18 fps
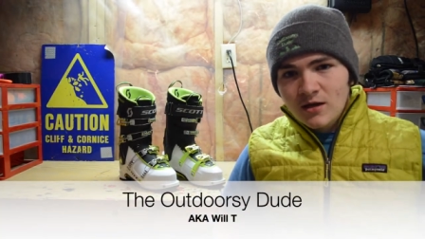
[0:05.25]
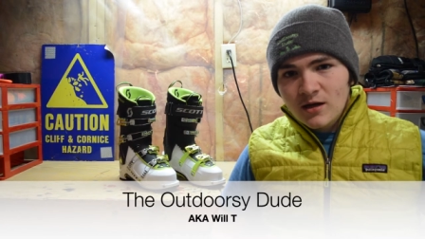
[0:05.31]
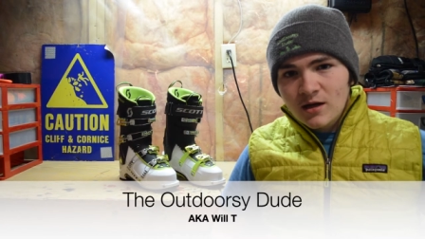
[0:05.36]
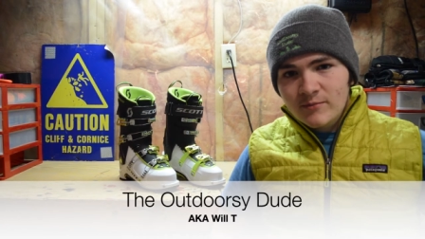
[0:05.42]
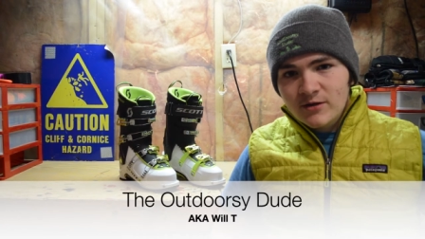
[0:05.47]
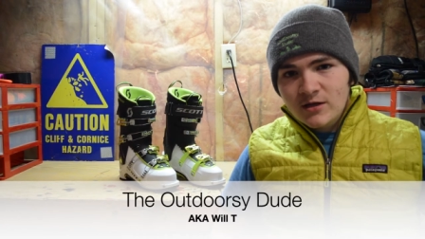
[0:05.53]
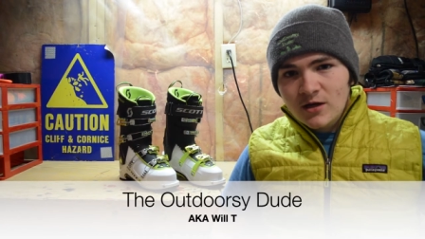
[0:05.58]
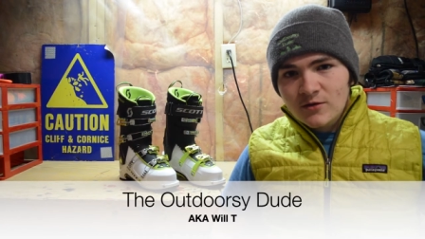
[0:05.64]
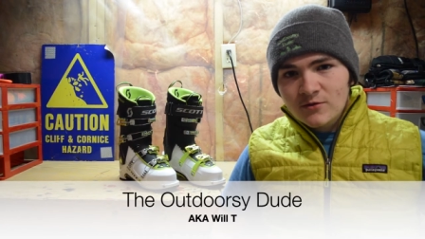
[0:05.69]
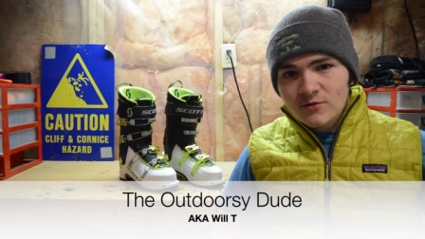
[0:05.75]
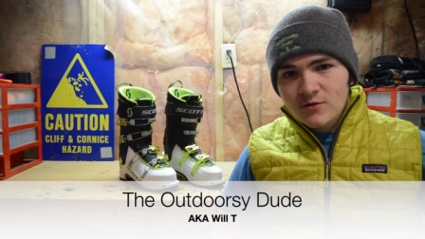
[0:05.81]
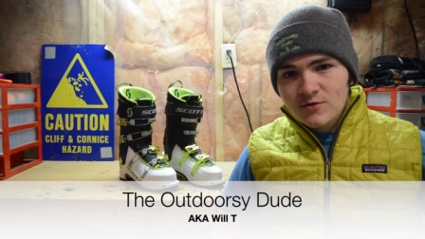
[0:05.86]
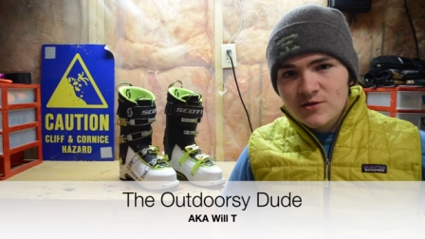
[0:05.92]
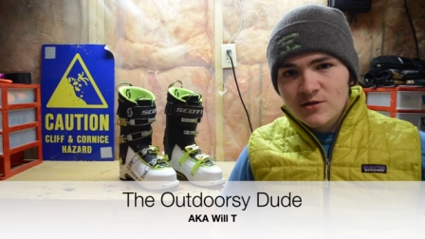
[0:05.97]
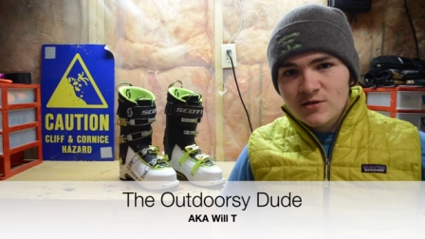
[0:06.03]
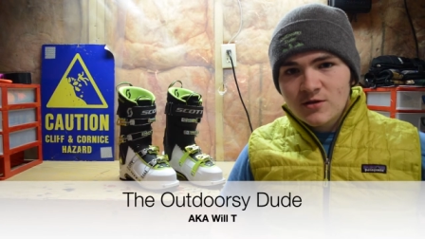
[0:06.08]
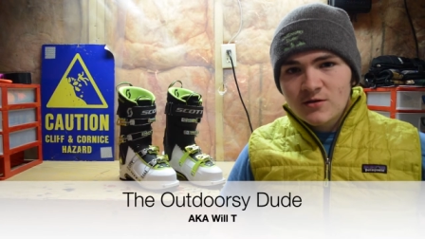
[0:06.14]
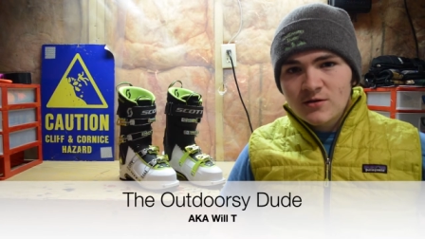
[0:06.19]
I'm the
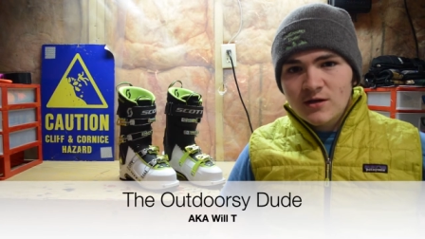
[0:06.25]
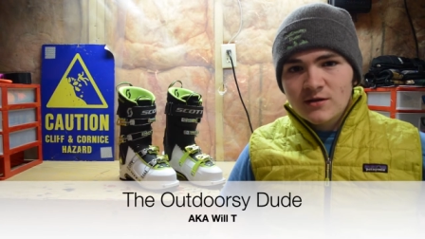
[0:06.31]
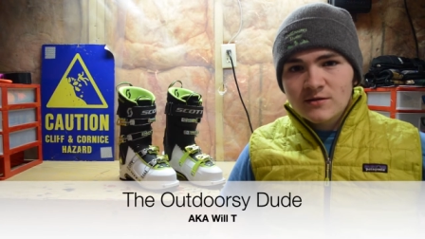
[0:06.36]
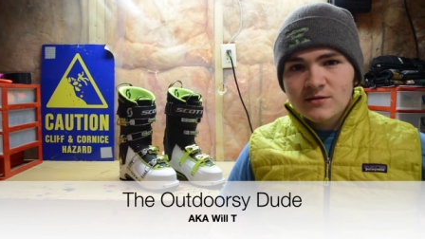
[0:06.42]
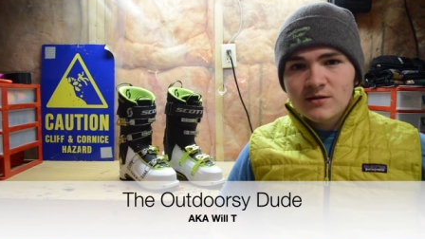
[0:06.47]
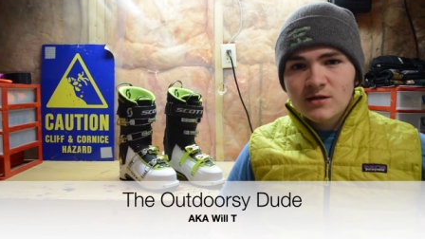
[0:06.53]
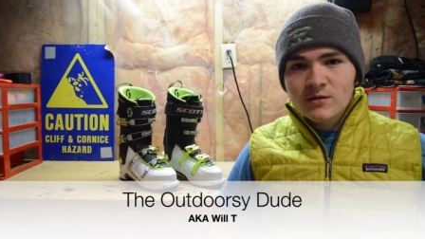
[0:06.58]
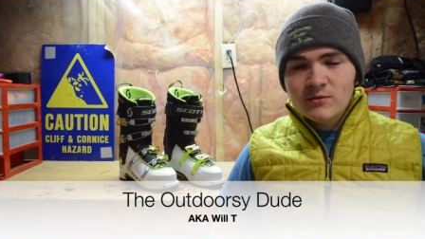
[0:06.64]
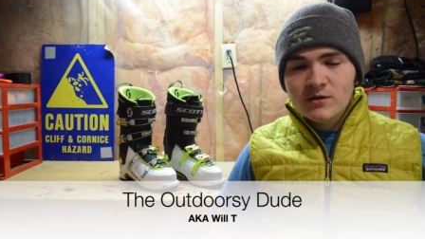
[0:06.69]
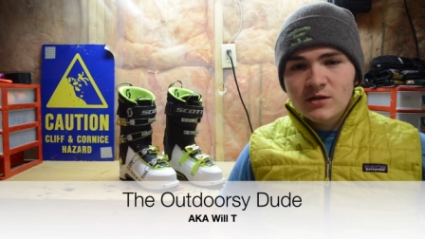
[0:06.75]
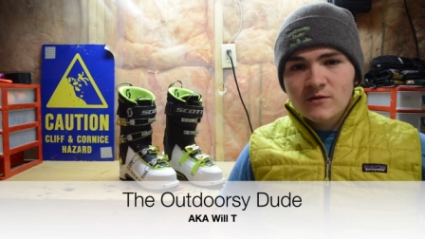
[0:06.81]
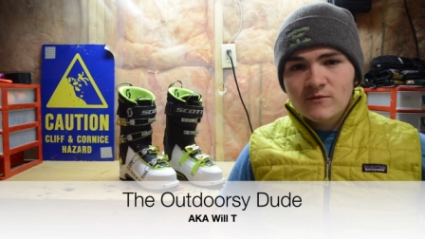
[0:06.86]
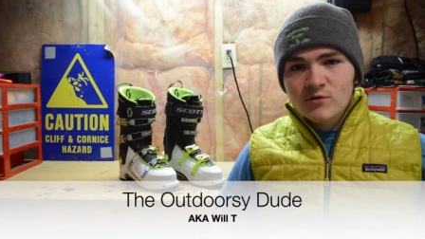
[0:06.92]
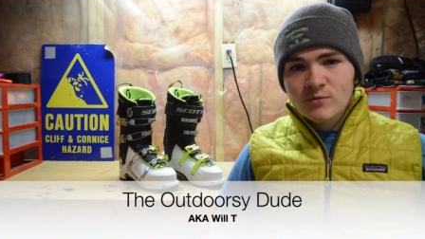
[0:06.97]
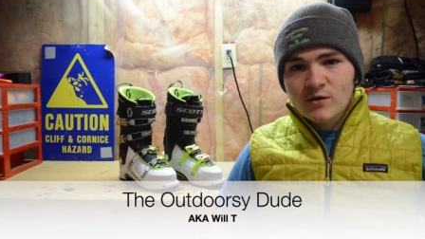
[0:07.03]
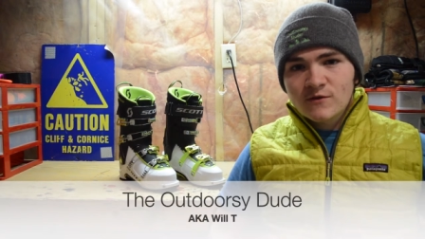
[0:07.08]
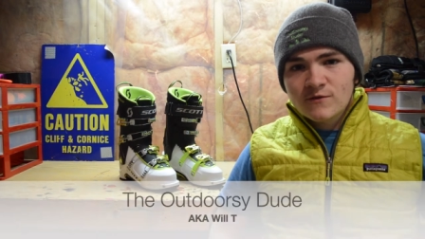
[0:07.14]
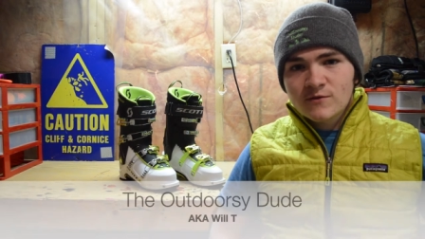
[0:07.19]
Outdoorsy Dude, and today I'm going to give
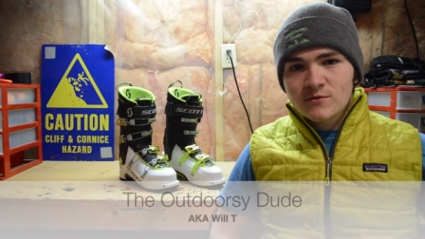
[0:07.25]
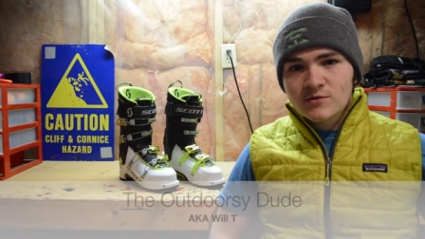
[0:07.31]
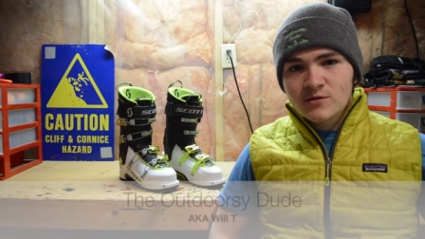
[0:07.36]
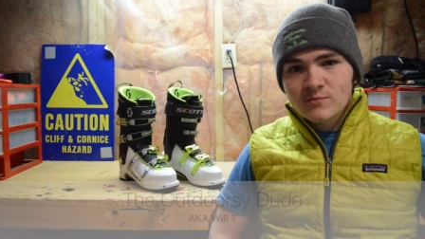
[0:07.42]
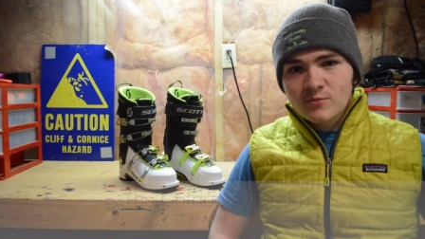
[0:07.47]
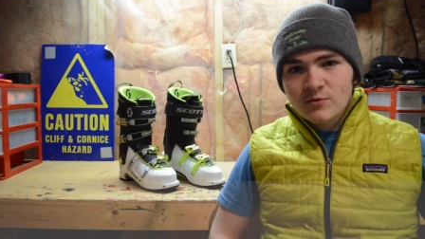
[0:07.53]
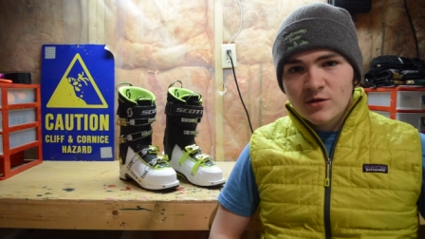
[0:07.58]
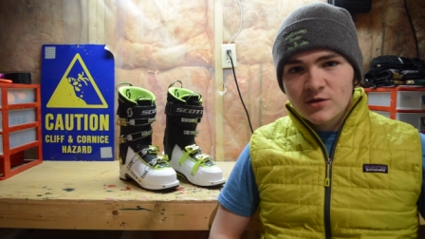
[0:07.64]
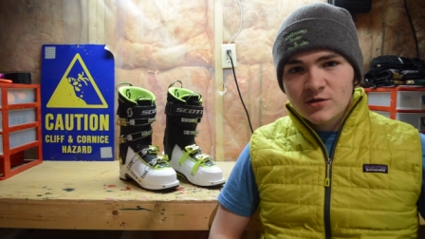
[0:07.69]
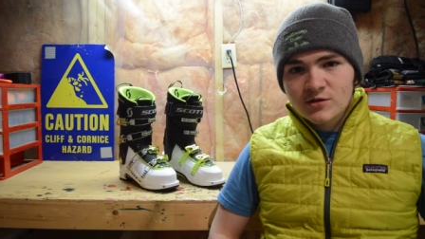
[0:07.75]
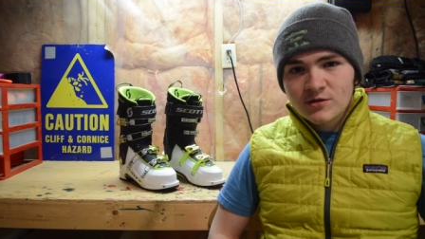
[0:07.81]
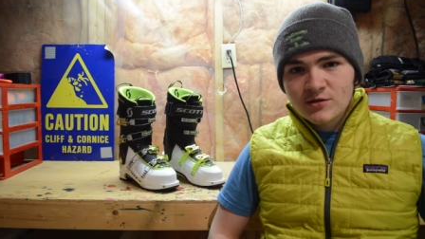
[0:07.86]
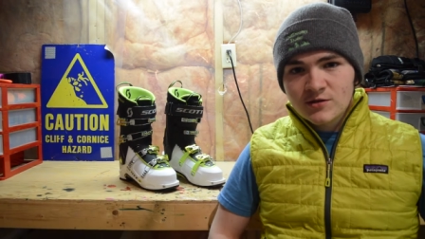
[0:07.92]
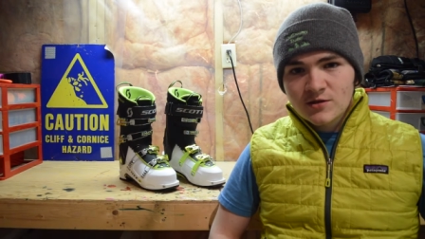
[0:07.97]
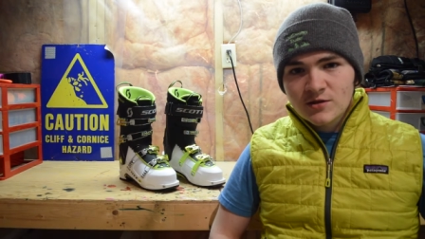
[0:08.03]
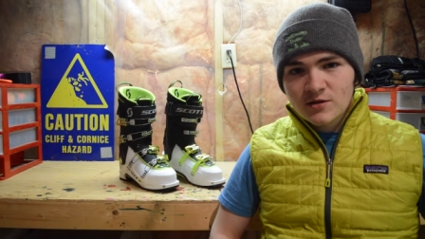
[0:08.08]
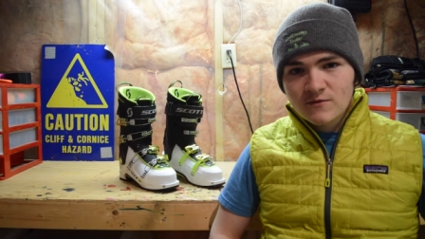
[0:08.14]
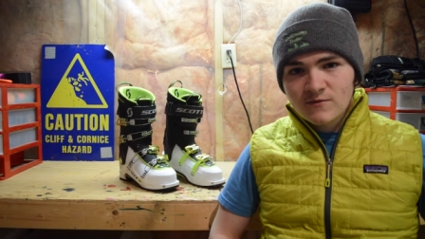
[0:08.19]
you my first
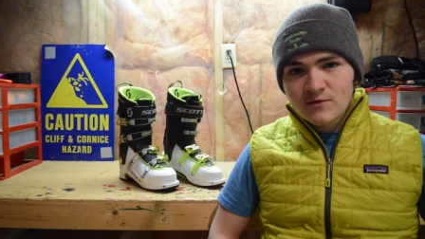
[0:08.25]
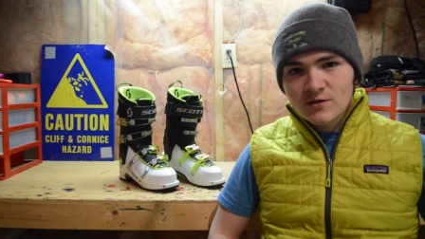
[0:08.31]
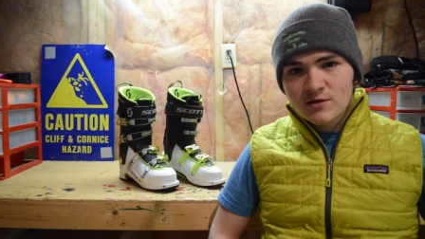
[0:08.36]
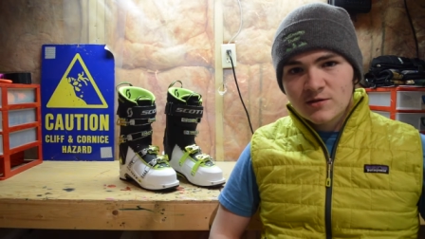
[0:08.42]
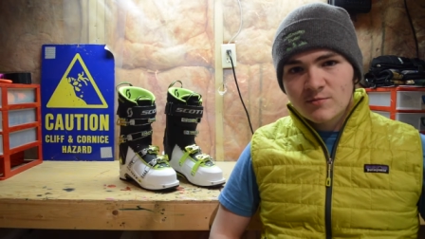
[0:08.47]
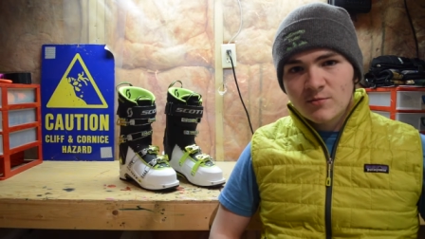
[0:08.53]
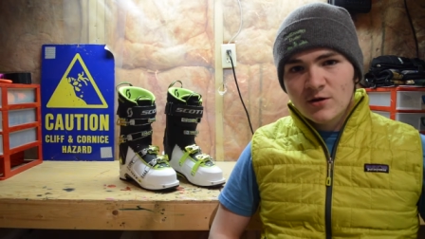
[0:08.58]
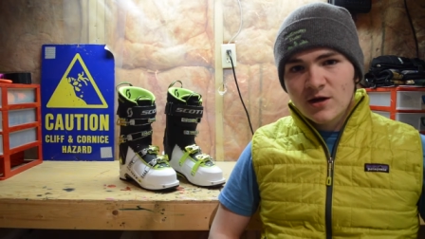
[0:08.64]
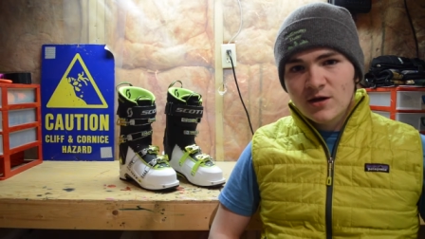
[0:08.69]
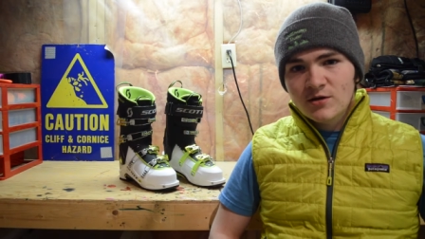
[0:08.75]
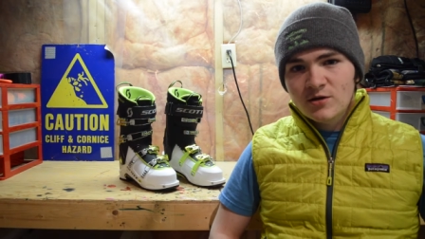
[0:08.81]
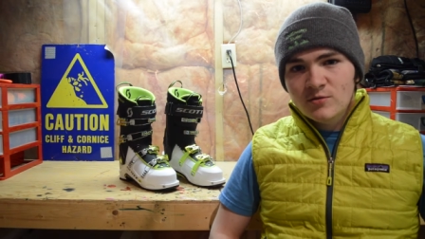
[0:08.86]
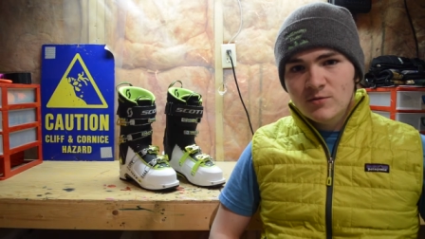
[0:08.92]
impressions of this brand new